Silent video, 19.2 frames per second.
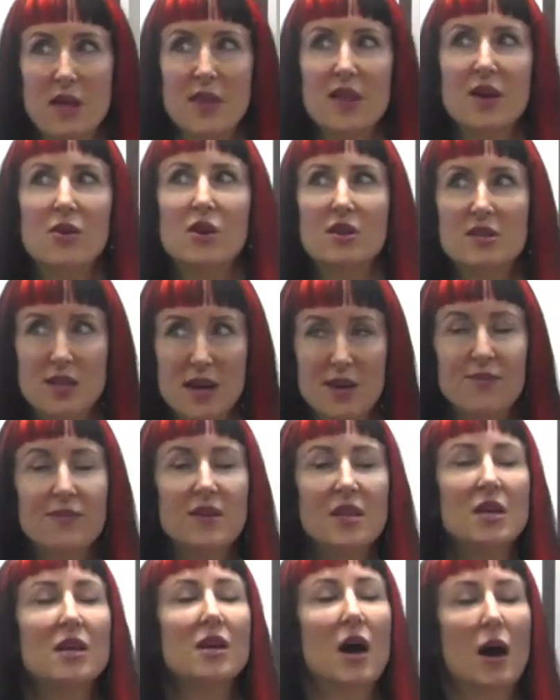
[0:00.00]
There are
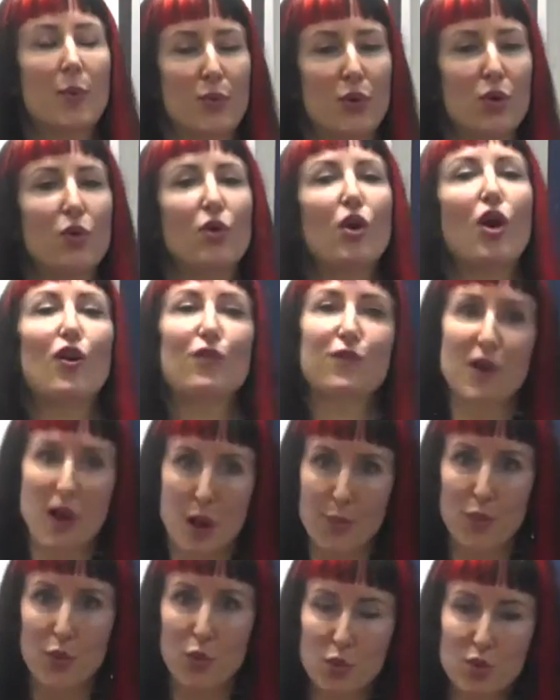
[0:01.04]
definitely a couple of
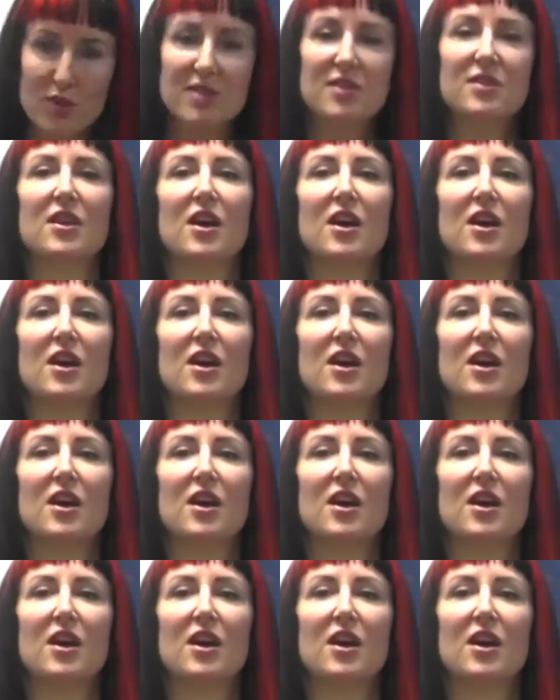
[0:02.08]
couples